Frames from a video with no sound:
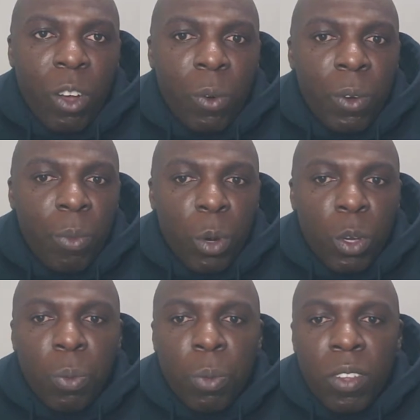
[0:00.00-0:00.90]
Cohen
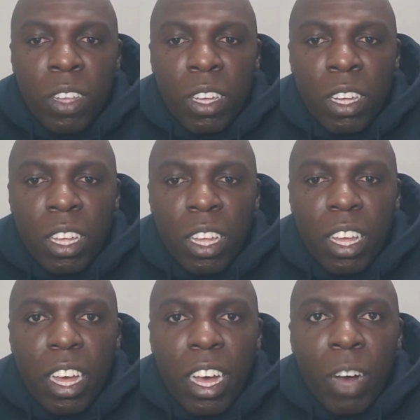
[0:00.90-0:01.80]
Bosch missing
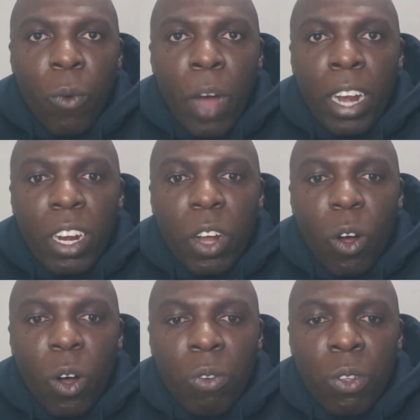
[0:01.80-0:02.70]
1
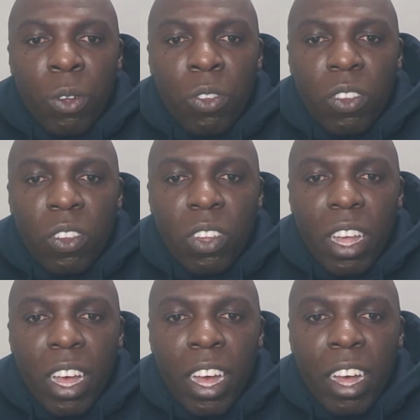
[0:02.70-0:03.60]
of those
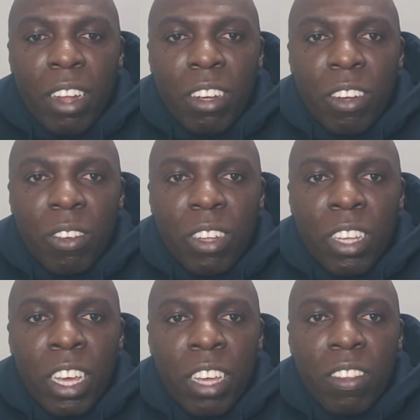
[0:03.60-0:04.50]

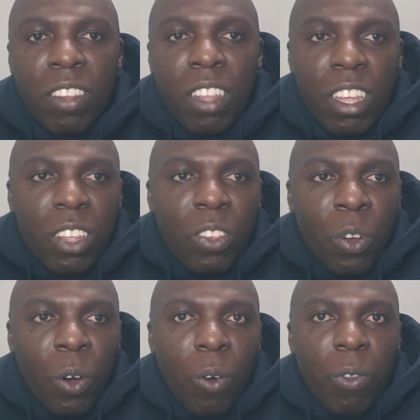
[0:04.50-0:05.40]
kicks.
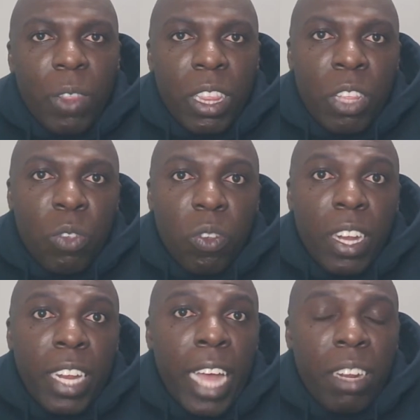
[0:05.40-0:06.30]
So this was a
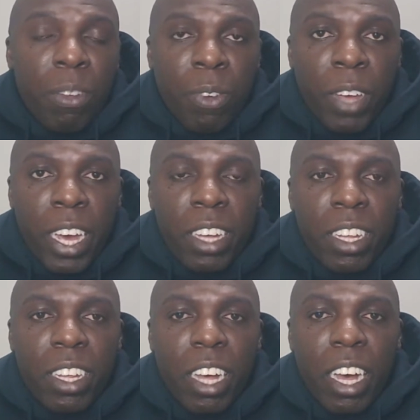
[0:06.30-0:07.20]
tight affair.
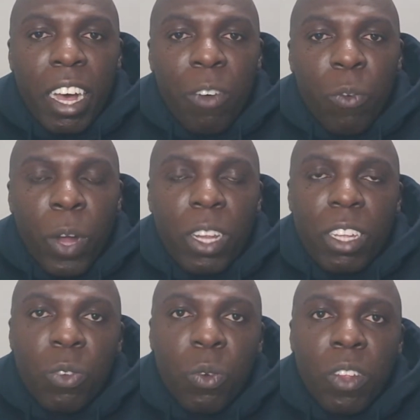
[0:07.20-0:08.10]

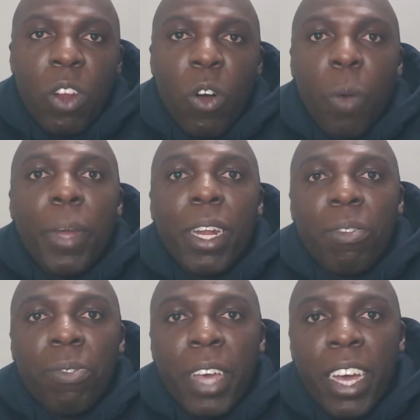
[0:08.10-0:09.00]
It was an open
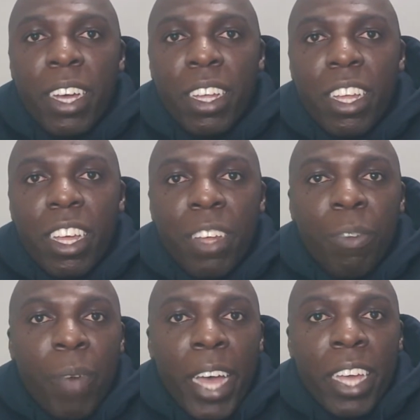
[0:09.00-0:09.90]
affair, in
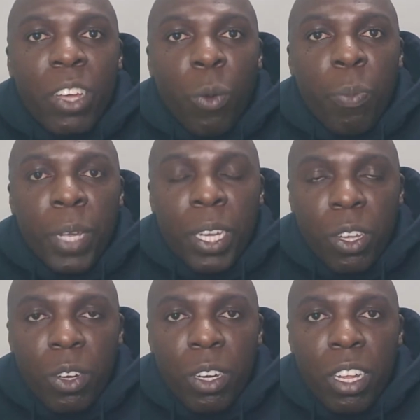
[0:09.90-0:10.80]
my
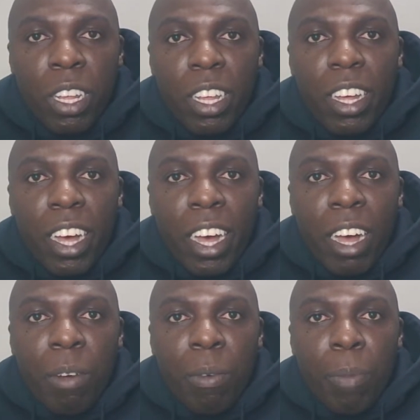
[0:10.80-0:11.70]
opinion.
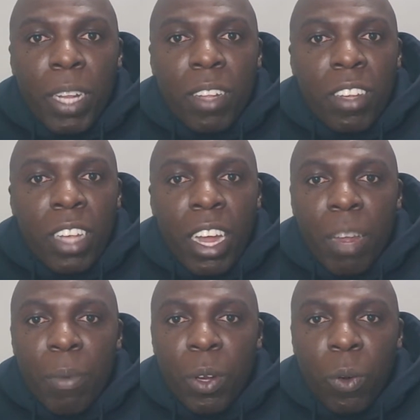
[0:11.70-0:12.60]
But yeah,
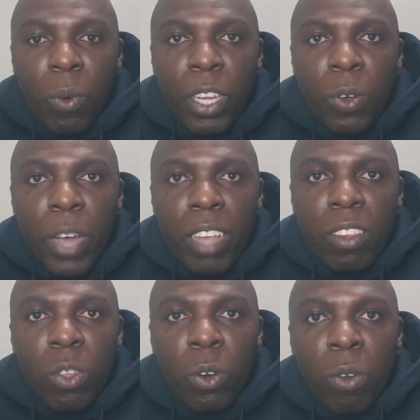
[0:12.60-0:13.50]
let me know what you guys
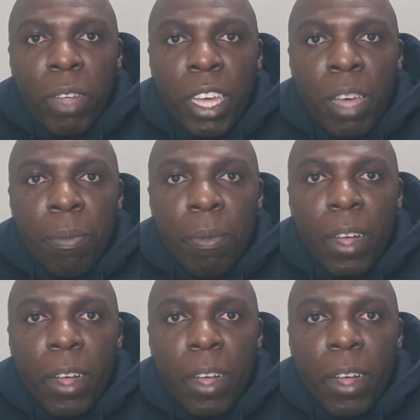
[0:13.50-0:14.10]
thought of the game.